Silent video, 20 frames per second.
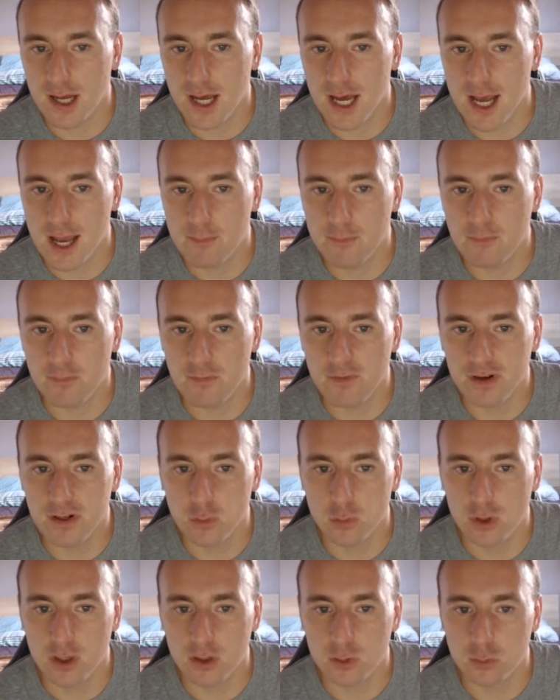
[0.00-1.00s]
I'm very
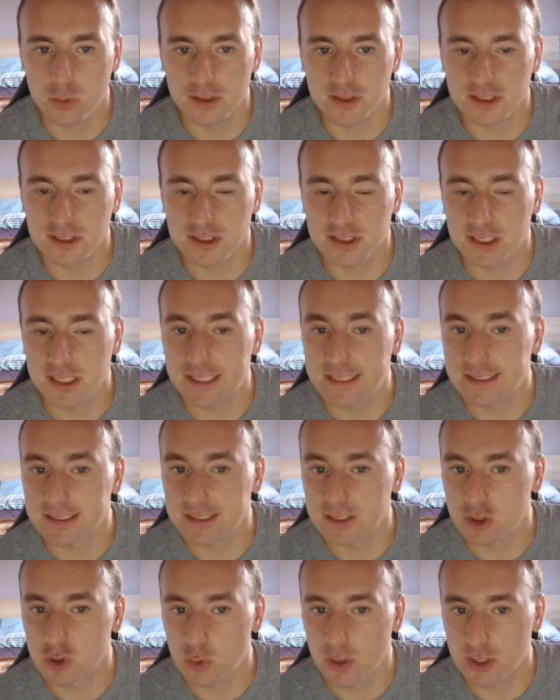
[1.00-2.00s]
well versed in
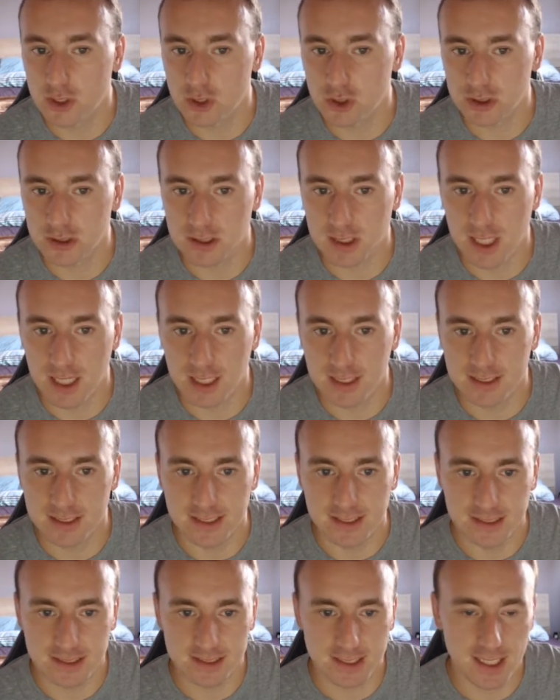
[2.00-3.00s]
situations like these,